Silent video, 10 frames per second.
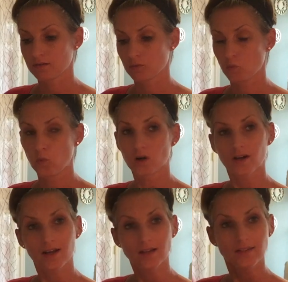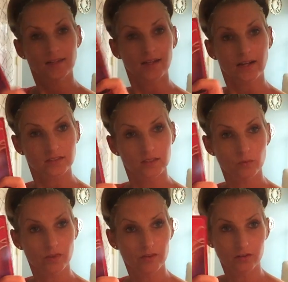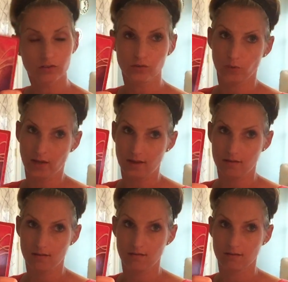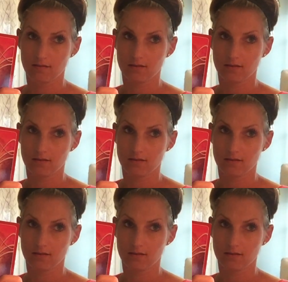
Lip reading: Work on connecting with your twin